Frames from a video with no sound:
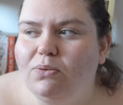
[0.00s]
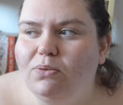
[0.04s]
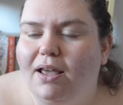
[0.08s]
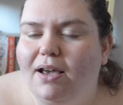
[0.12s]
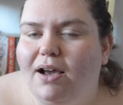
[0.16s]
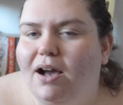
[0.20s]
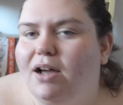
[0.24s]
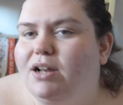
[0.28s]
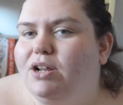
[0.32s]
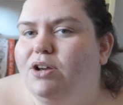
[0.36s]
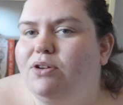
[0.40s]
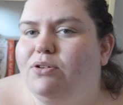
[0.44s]
Like,
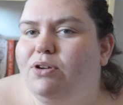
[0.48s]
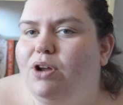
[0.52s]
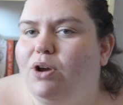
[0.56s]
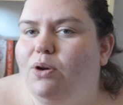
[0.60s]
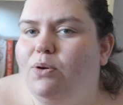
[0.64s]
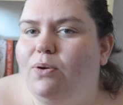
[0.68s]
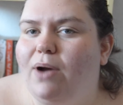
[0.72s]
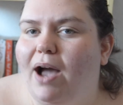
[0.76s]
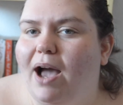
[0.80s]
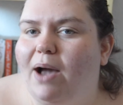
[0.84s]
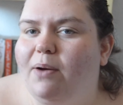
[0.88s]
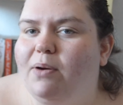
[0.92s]
I don't
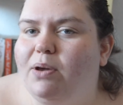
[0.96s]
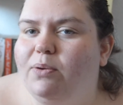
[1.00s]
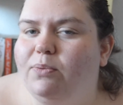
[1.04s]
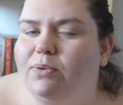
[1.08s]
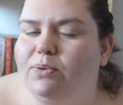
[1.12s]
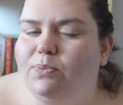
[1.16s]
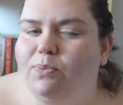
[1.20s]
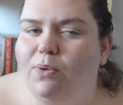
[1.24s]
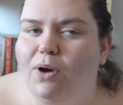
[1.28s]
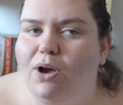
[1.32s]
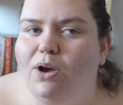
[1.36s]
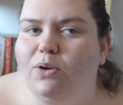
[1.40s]
know how it
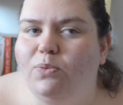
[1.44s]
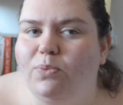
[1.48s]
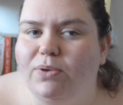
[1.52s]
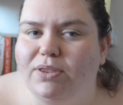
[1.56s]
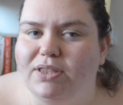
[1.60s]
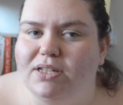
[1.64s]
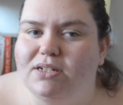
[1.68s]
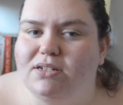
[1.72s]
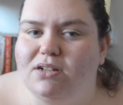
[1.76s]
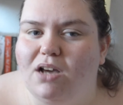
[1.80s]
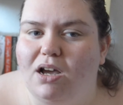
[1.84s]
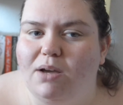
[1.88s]
would work with
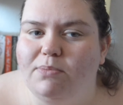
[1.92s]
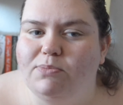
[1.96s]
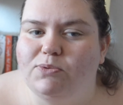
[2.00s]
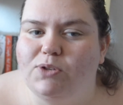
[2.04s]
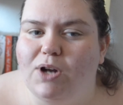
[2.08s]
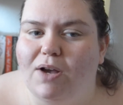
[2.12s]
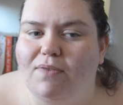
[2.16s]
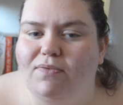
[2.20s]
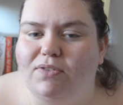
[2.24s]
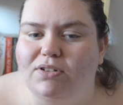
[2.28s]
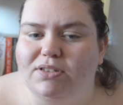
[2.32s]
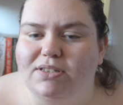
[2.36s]
the time
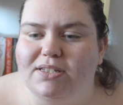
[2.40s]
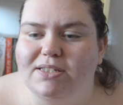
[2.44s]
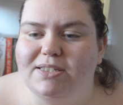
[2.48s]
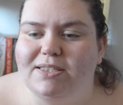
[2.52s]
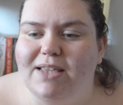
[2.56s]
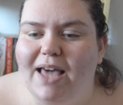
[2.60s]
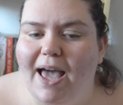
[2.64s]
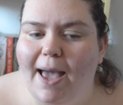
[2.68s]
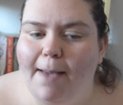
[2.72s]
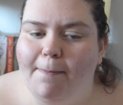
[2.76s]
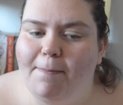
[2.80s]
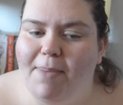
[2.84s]
travel. Does
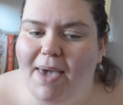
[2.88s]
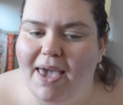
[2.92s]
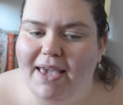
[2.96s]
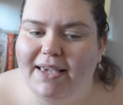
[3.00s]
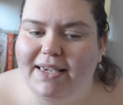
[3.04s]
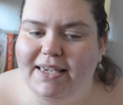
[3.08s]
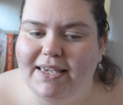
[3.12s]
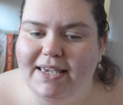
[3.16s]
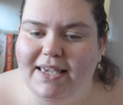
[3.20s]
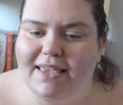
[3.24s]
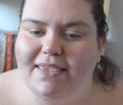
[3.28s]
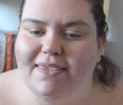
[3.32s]
that
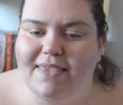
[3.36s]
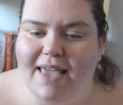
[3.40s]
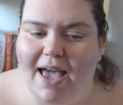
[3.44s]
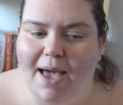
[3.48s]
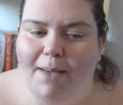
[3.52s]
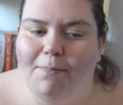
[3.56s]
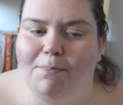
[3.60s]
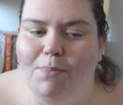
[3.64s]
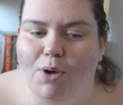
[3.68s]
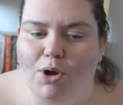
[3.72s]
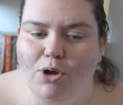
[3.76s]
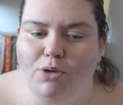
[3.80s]
Peggy in
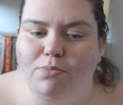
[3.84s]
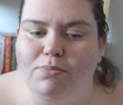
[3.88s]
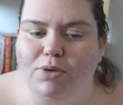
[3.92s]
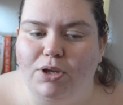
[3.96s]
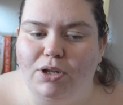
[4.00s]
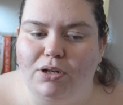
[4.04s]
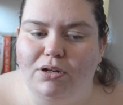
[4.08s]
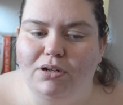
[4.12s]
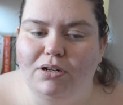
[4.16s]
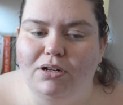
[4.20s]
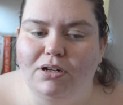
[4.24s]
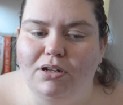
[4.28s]
that
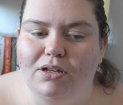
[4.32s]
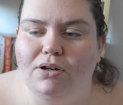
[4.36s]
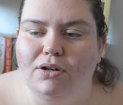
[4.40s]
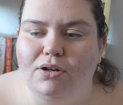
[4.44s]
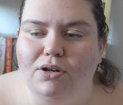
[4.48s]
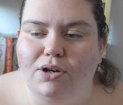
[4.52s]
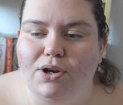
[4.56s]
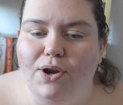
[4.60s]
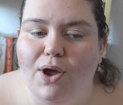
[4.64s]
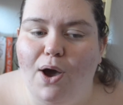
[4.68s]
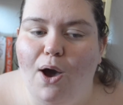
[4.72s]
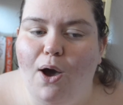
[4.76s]
moment
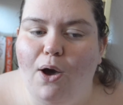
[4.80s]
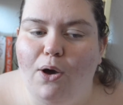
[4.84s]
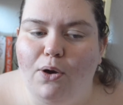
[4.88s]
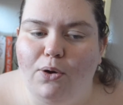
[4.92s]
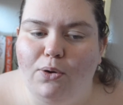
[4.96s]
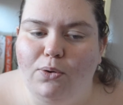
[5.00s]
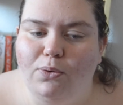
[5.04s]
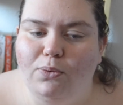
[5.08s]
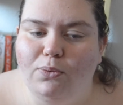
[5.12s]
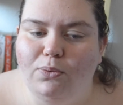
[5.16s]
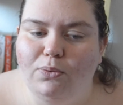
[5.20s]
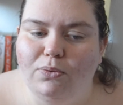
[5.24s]

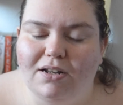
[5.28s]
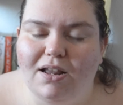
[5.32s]
know?